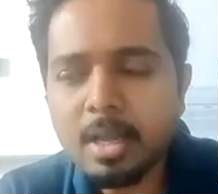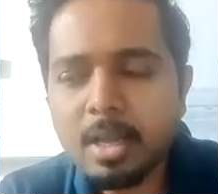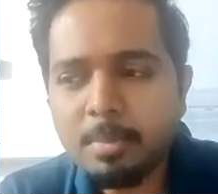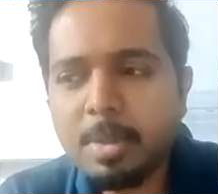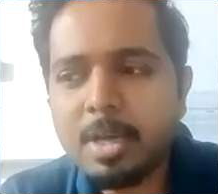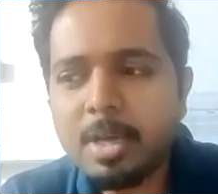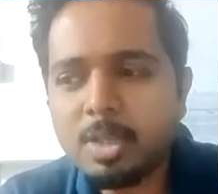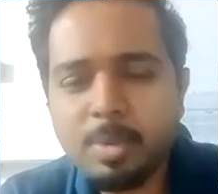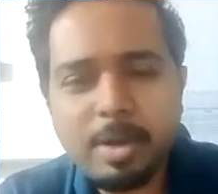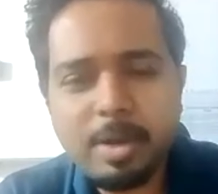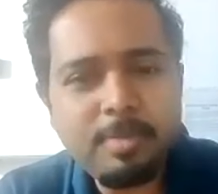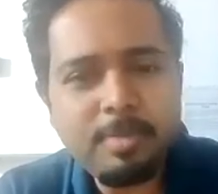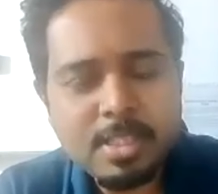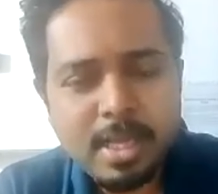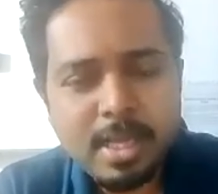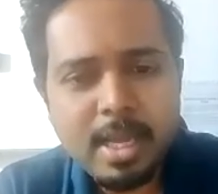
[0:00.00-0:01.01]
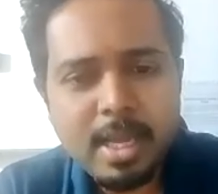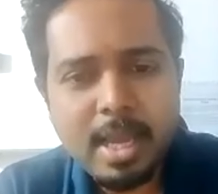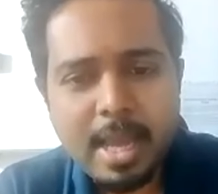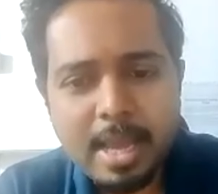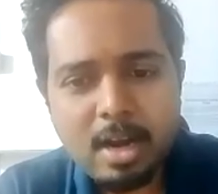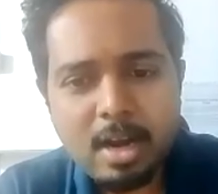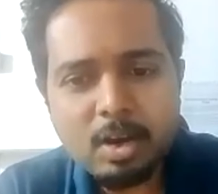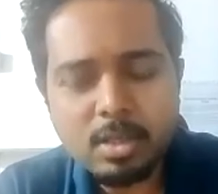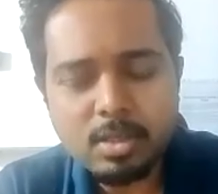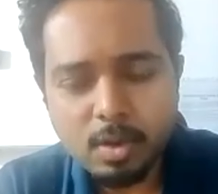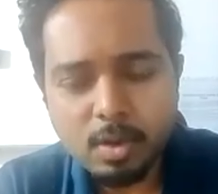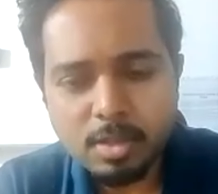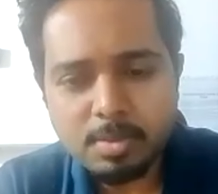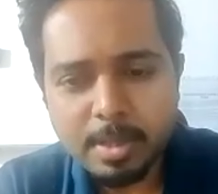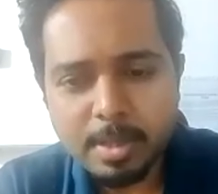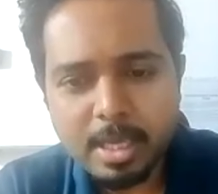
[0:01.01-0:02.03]
Because when we say hair loss
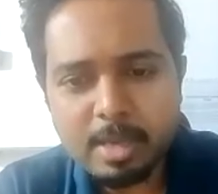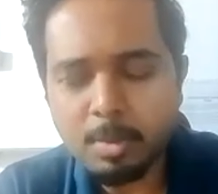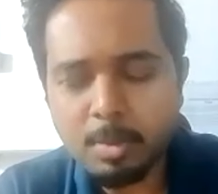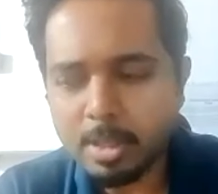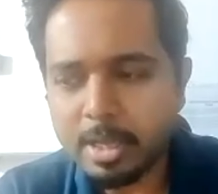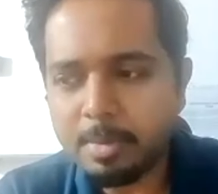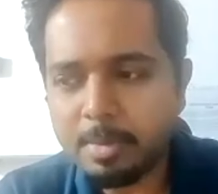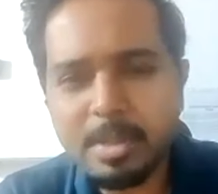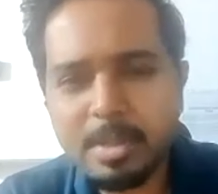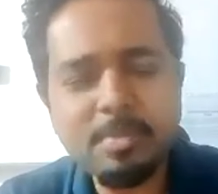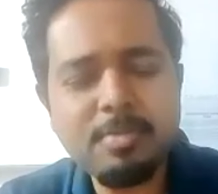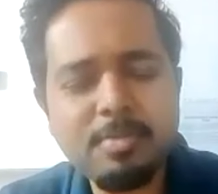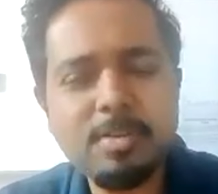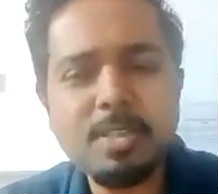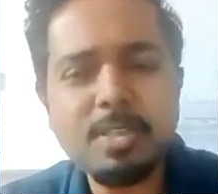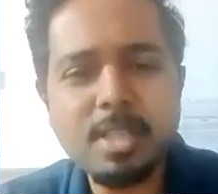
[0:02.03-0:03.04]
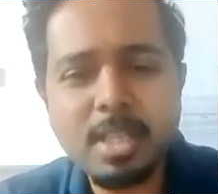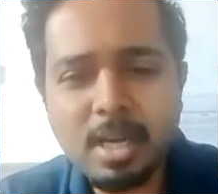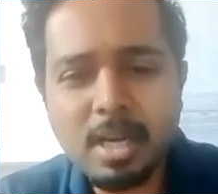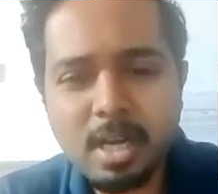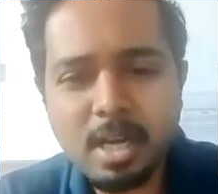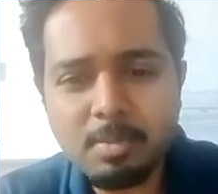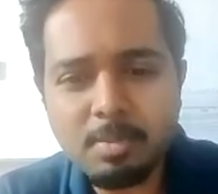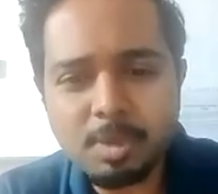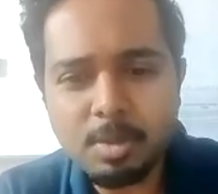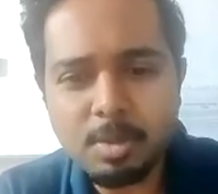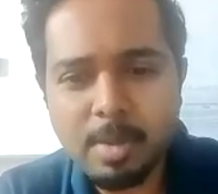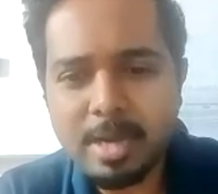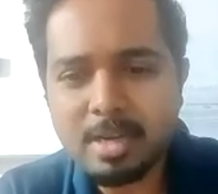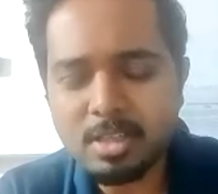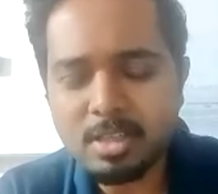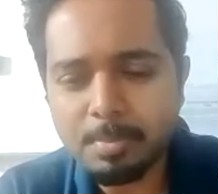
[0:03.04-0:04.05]
caused by chemotherapy, the first thing that comes to
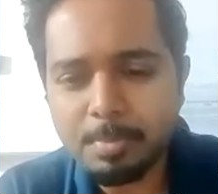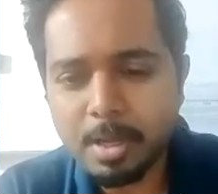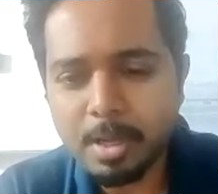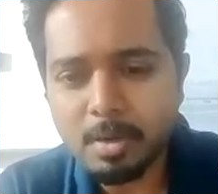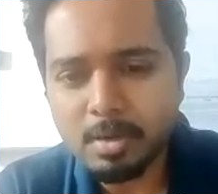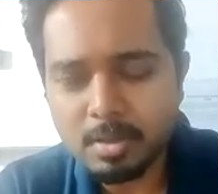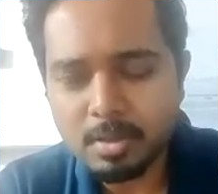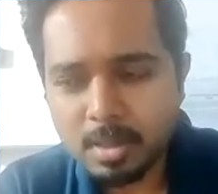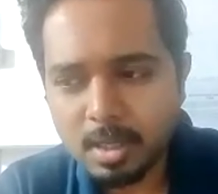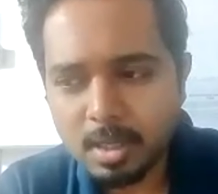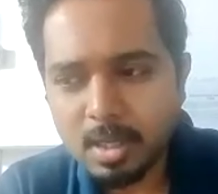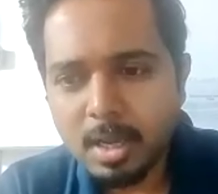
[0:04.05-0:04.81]
mind is appearance.